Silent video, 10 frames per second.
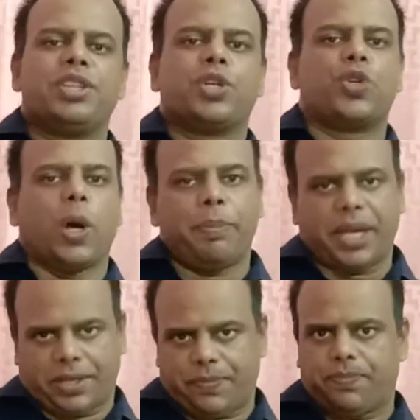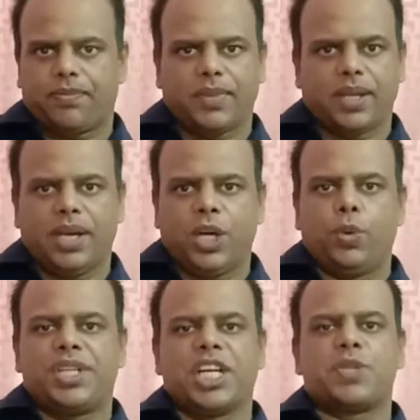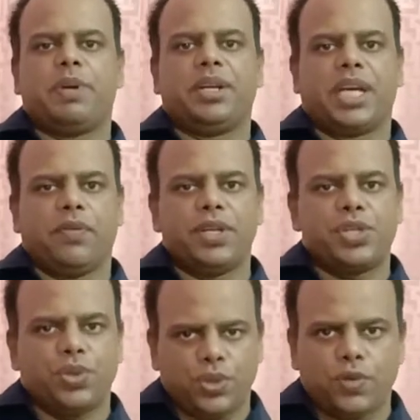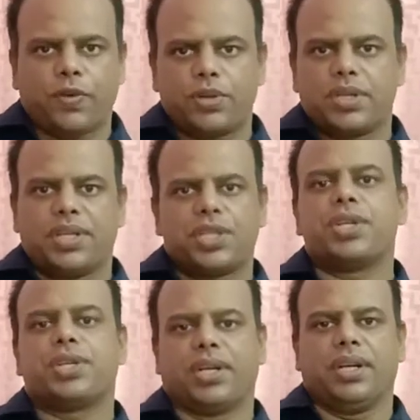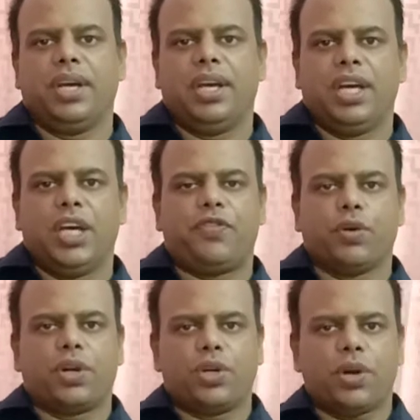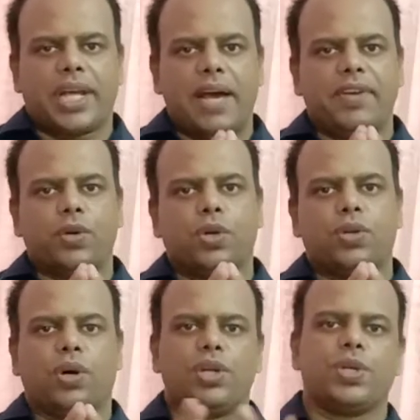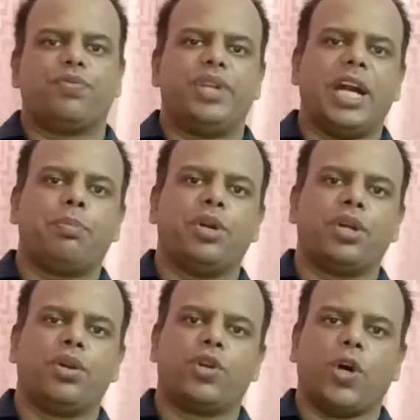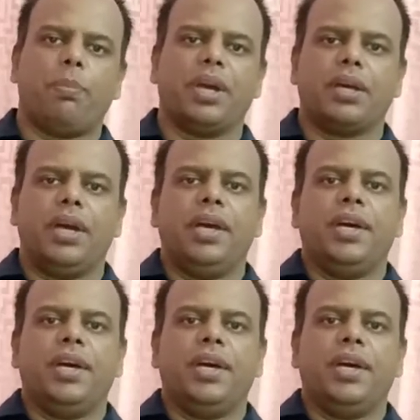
The topic which has been given to you for the discussion, if you are not having good knowledge of that particular topic,